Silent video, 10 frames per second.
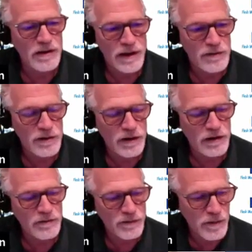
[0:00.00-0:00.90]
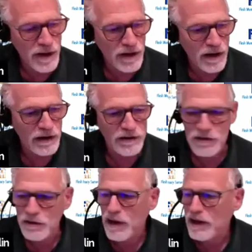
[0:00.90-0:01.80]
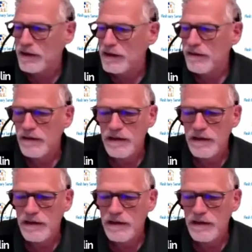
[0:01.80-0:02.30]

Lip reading: left chart from my colleague Jim Handy.